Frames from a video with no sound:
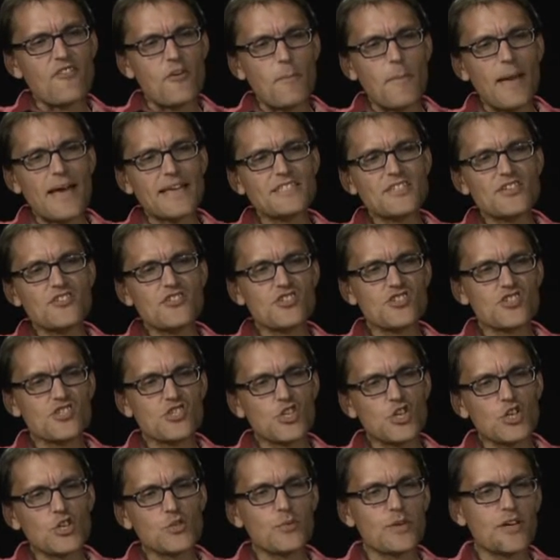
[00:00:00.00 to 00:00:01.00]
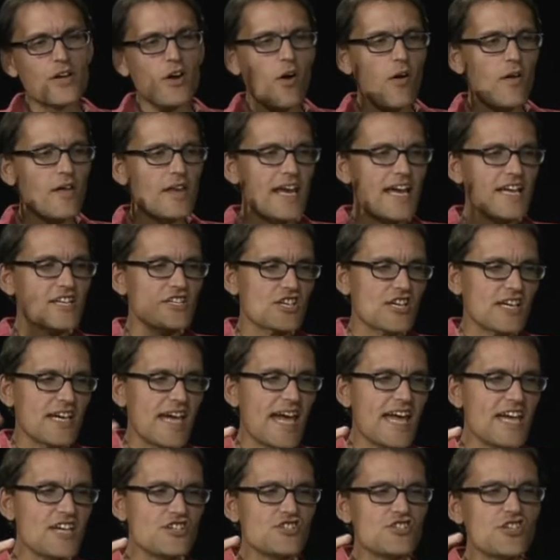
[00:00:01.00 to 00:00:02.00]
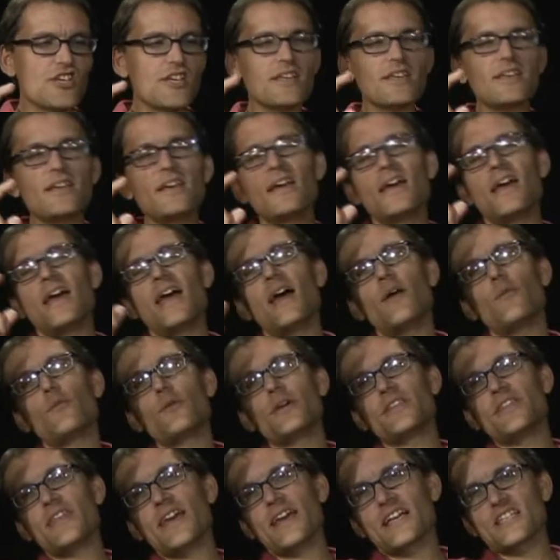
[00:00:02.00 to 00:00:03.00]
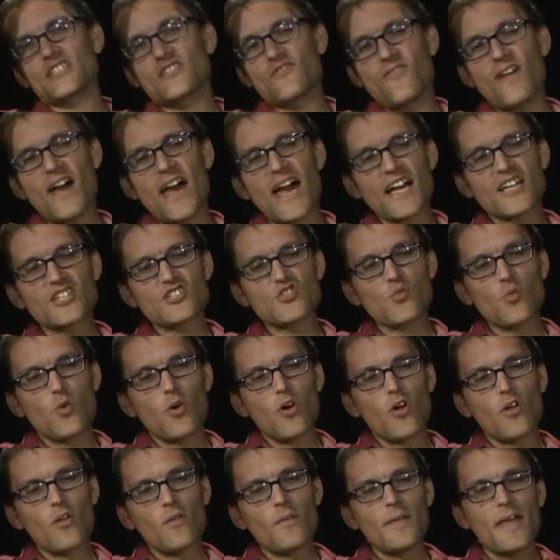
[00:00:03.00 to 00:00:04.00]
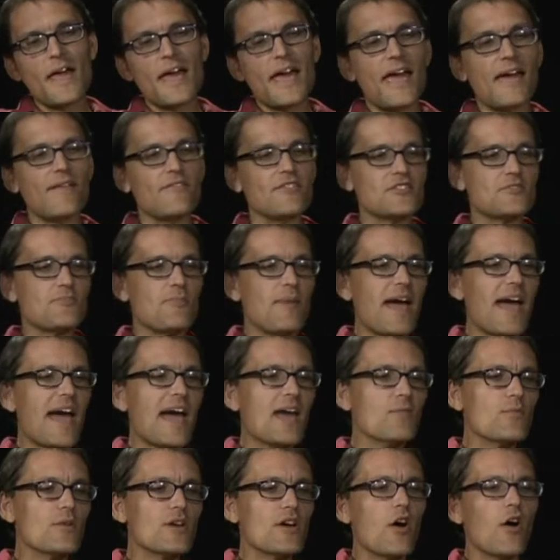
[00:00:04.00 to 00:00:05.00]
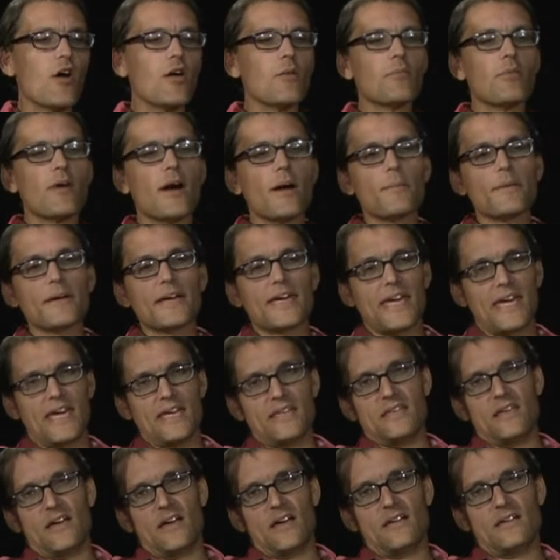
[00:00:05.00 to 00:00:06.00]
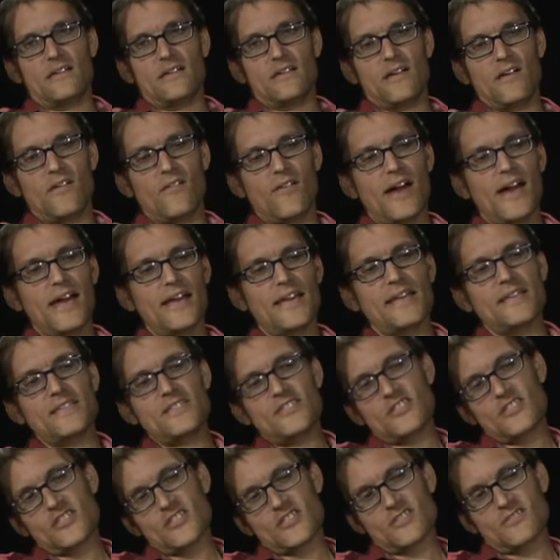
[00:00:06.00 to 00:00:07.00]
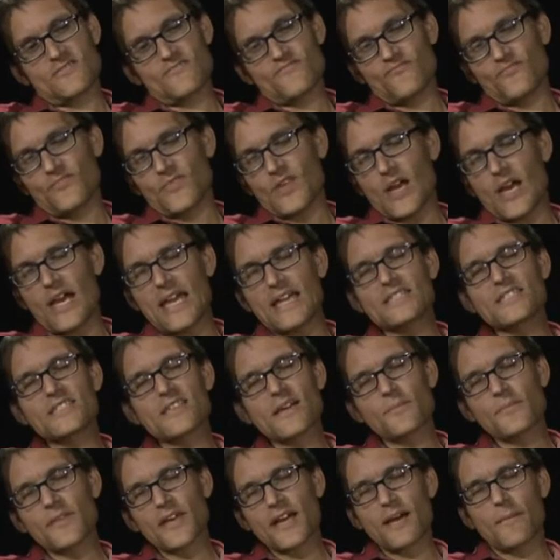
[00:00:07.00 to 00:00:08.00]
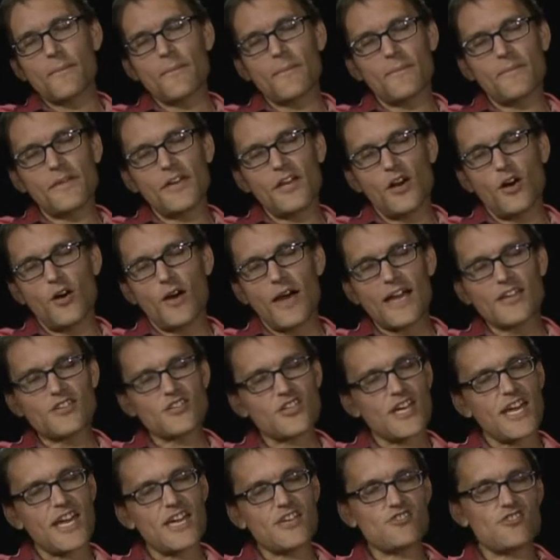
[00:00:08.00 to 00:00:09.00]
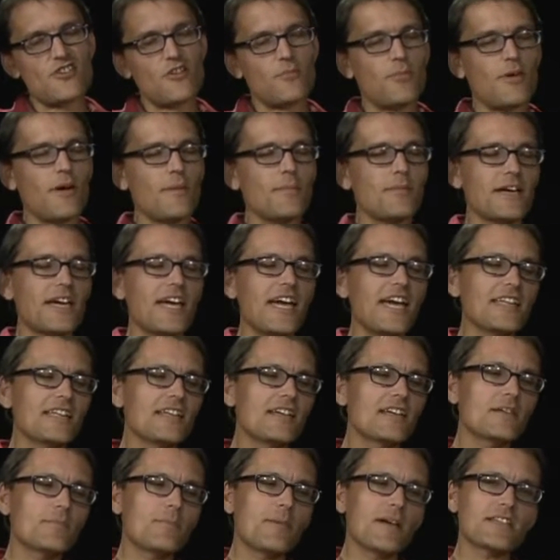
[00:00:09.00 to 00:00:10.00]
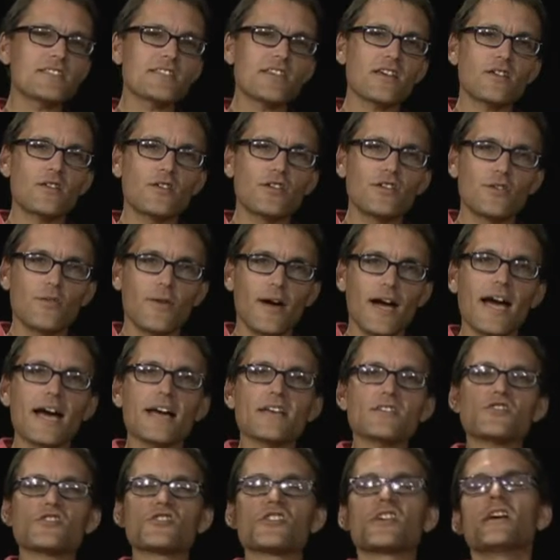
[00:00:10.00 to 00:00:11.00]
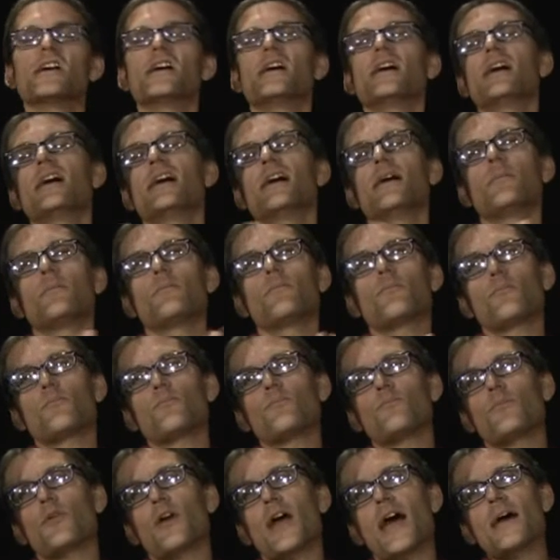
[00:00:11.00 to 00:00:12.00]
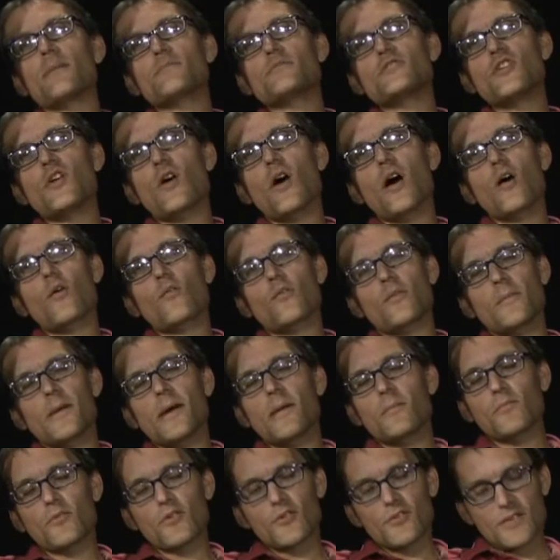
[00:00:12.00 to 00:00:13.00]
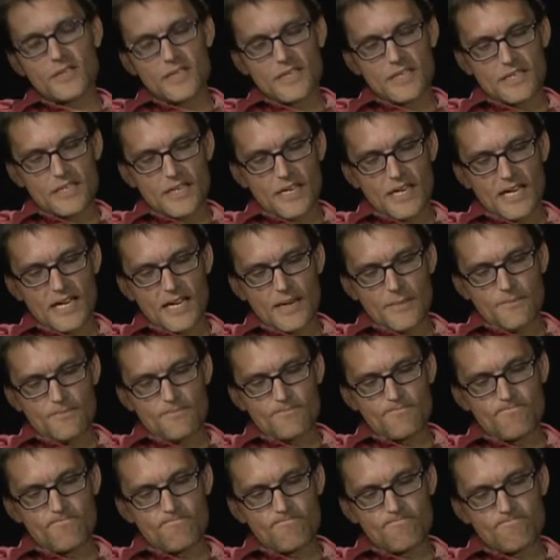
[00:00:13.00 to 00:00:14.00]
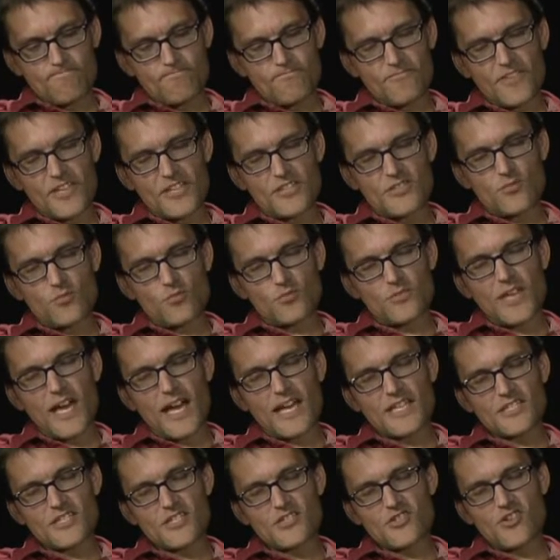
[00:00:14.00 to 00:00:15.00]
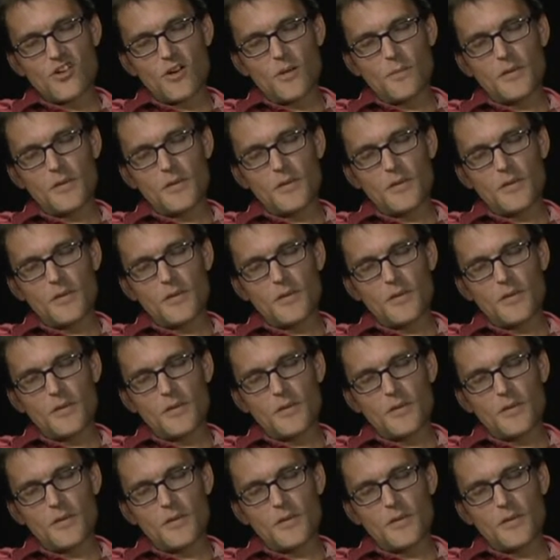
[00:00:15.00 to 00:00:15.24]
If a message is good, we call it education. We think it's factual. If it's bad, we call it propaganda. All right? It's something, education or propaganda. It depends on who you ask. Perhaps you all remember in Nazi